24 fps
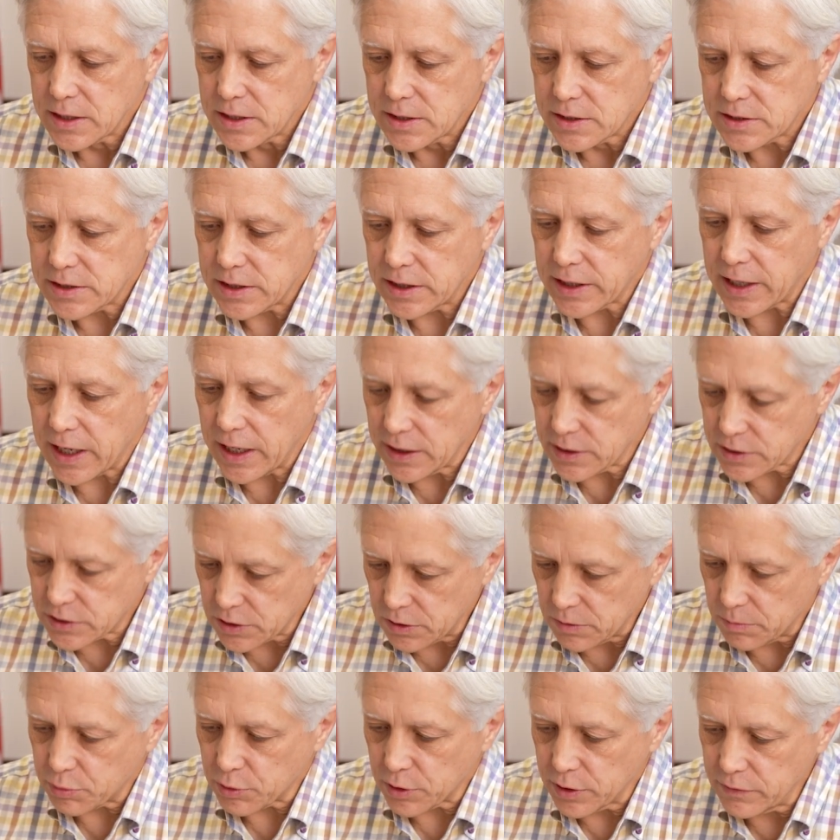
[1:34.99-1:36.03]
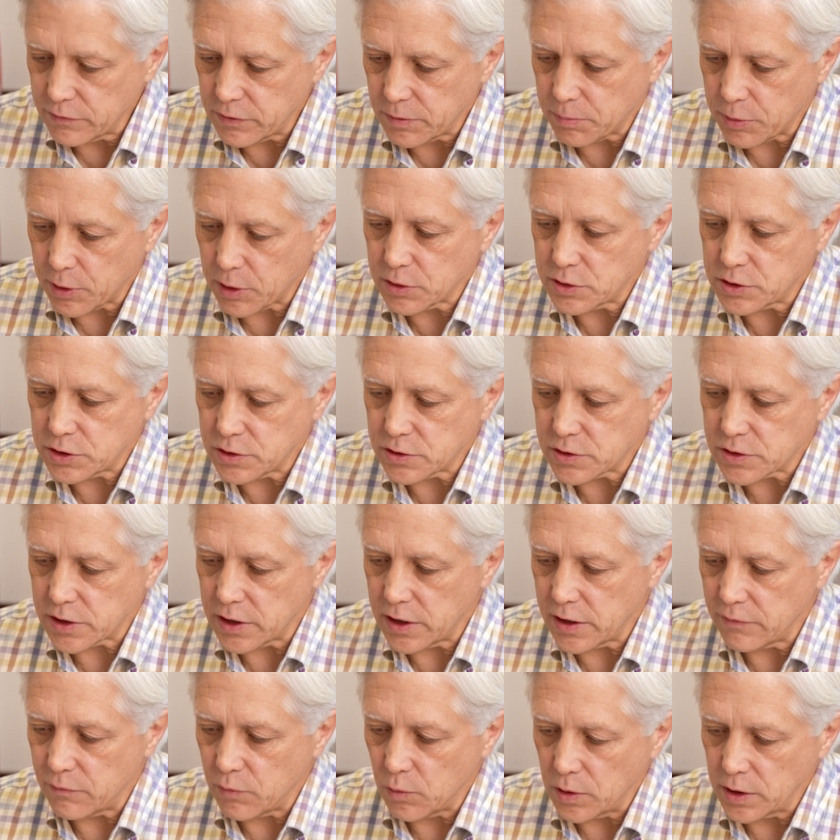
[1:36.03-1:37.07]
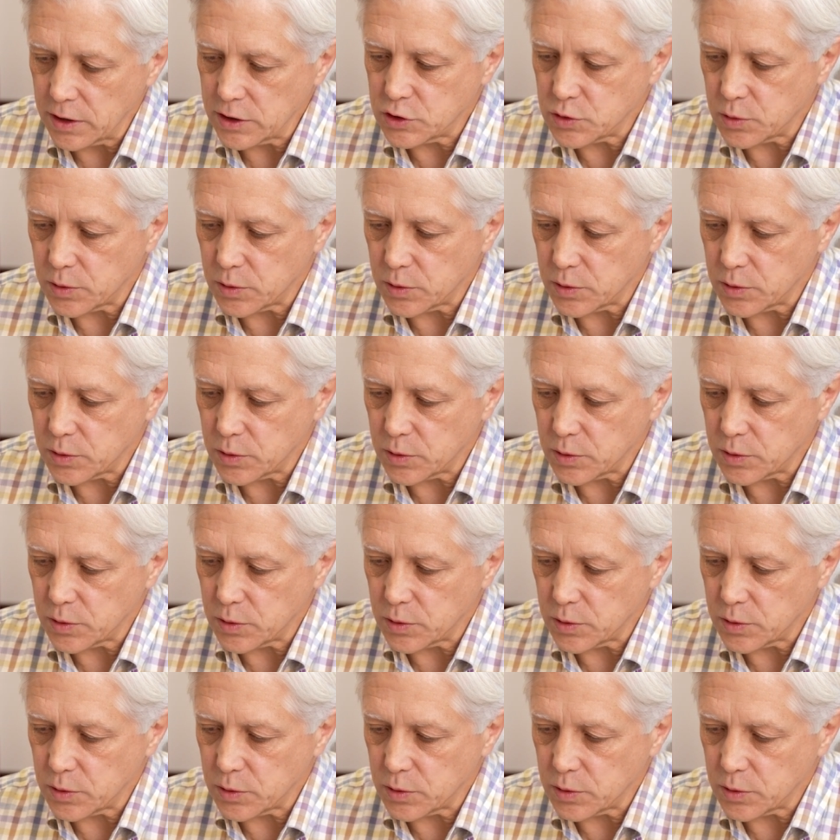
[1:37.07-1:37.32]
City Council approved the purchase of one